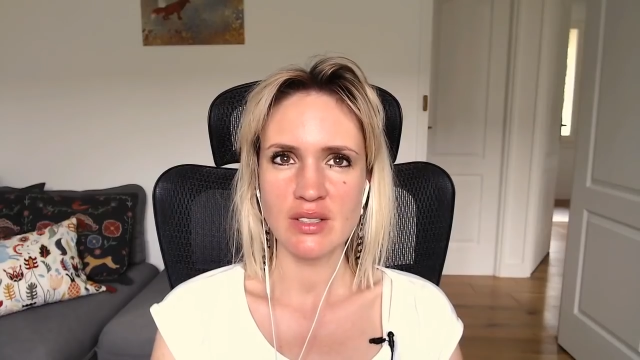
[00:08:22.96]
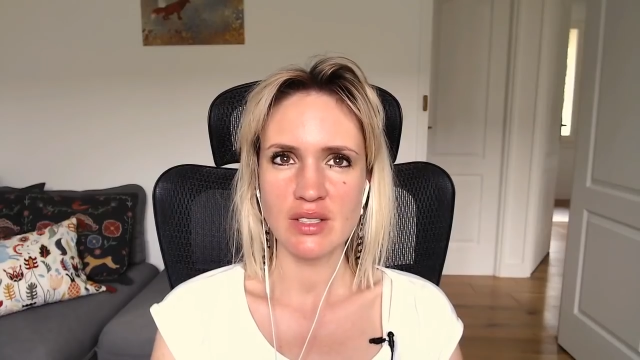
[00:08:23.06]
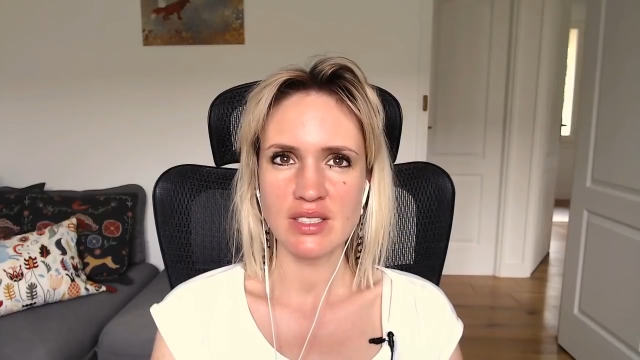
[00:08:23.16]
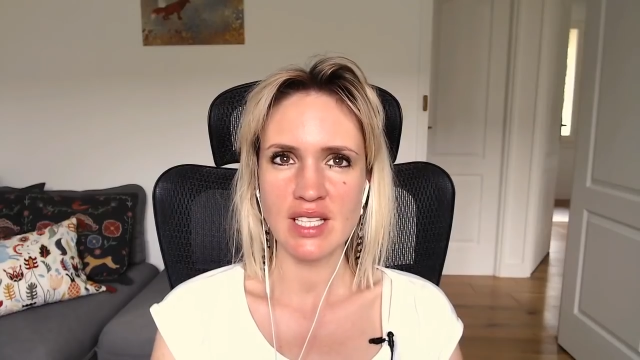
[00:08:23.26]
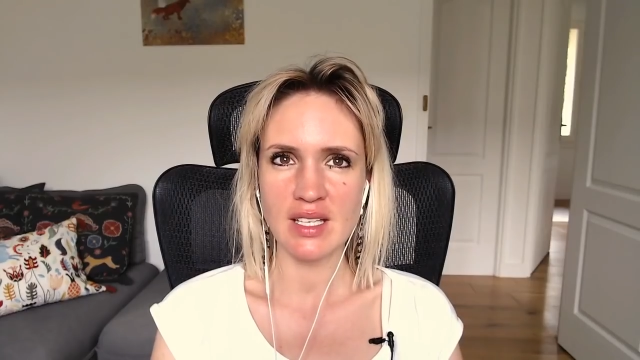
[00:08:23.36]
There's
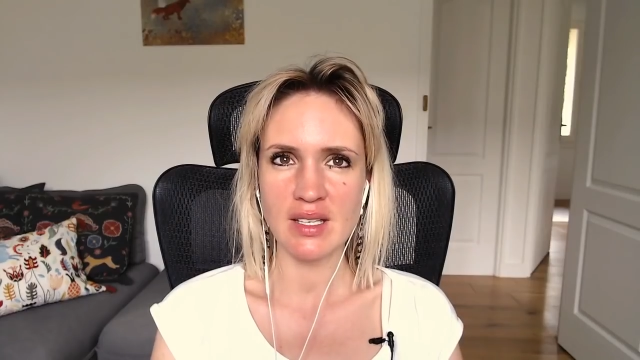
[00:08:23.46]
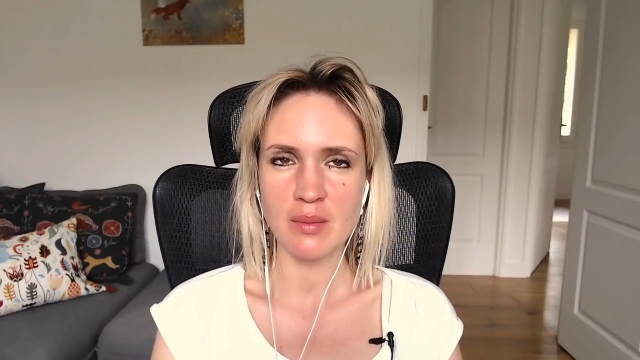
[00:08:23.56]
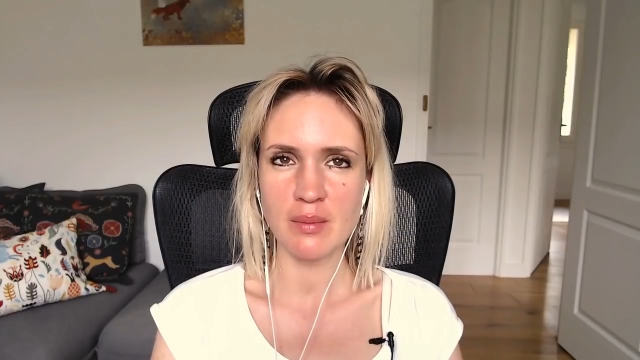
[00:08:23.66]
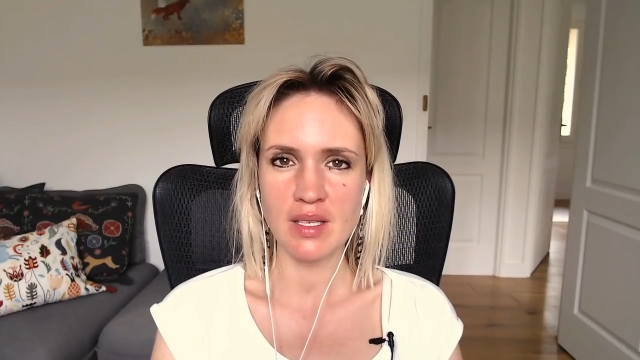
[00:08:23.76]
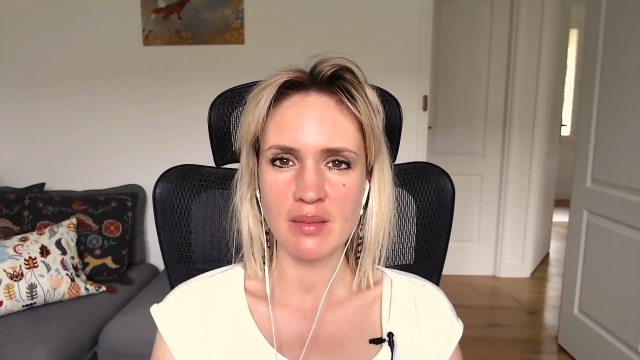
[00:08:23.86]
still
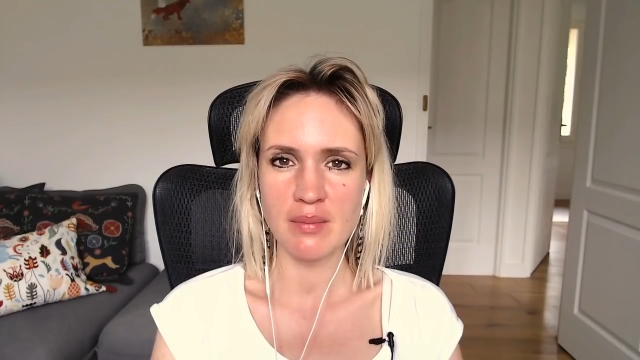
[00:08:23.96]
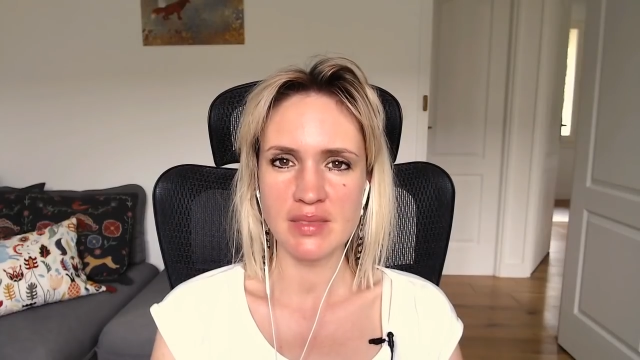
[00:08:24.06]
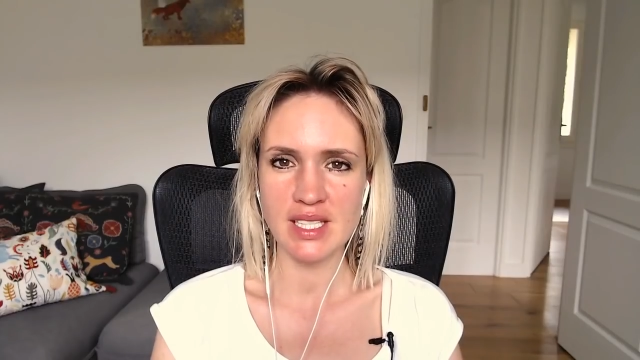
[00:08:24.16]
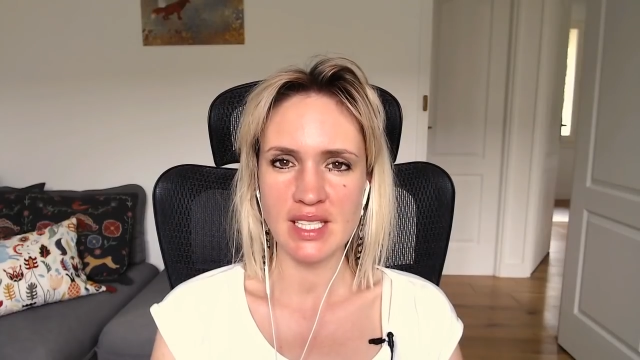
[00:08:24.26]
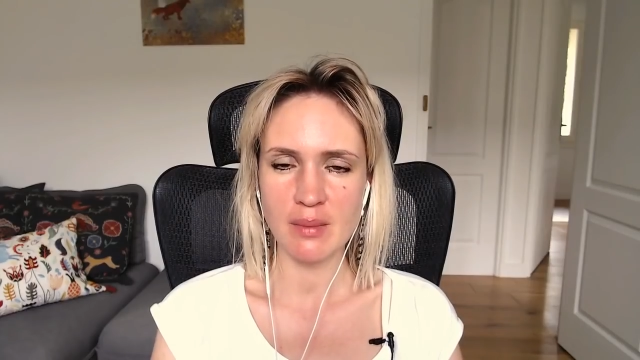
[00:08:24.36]
seeking,
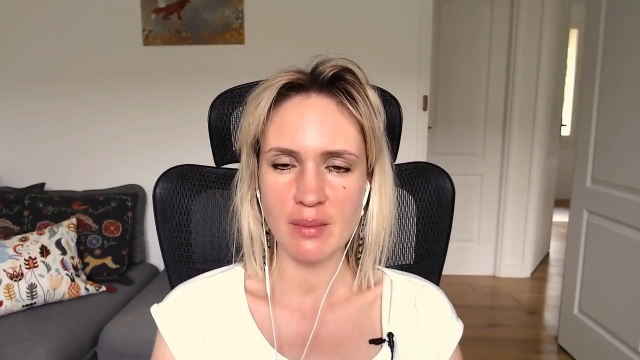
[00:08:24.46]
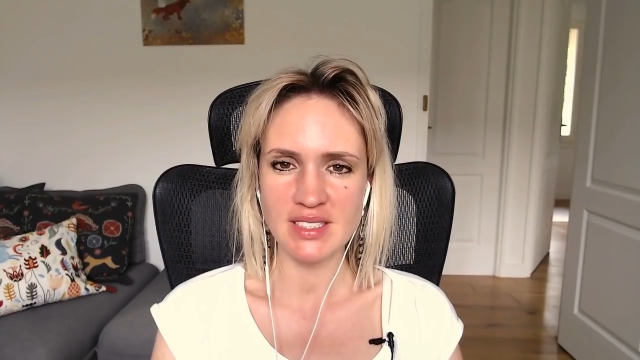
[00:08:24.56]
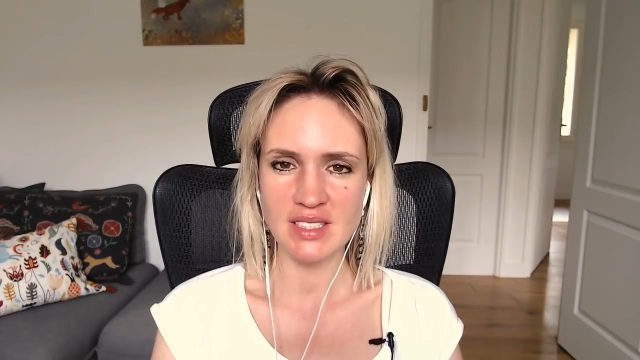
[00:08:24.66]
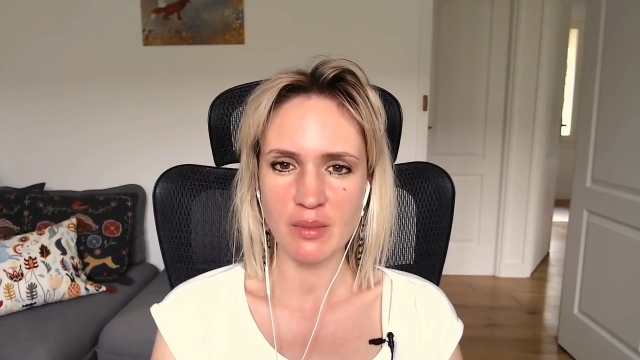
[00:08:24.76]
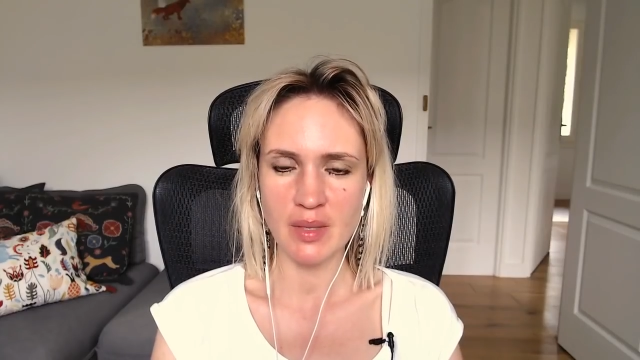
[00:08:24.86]
still seeking
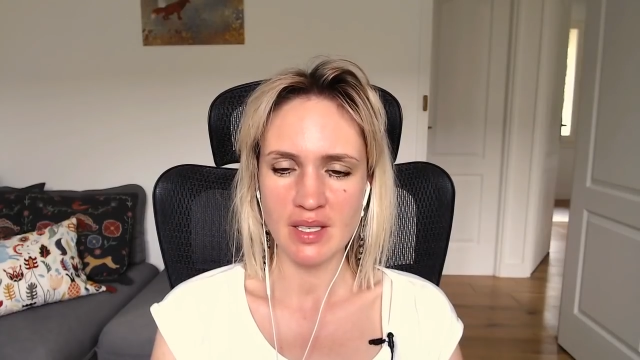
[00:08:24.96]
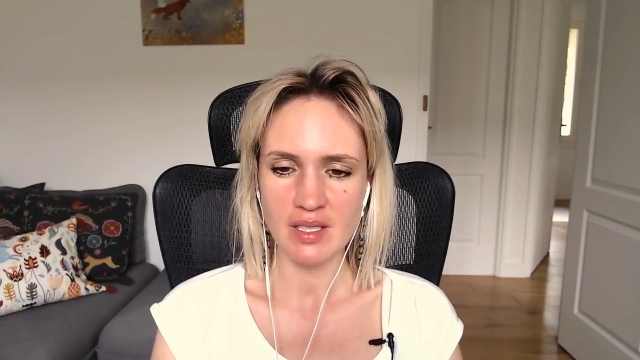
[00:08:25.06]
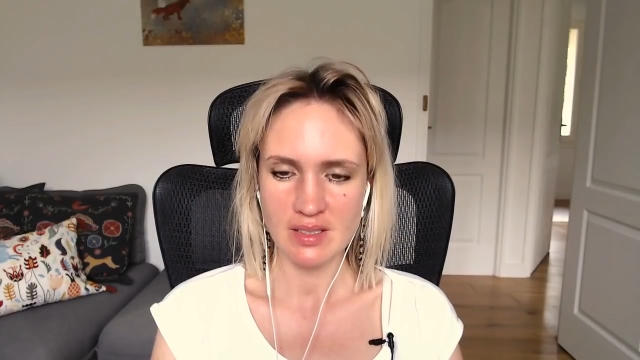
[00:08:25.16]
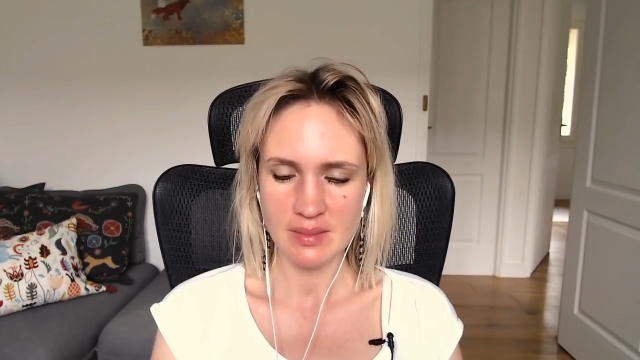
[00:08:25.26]
messing appear.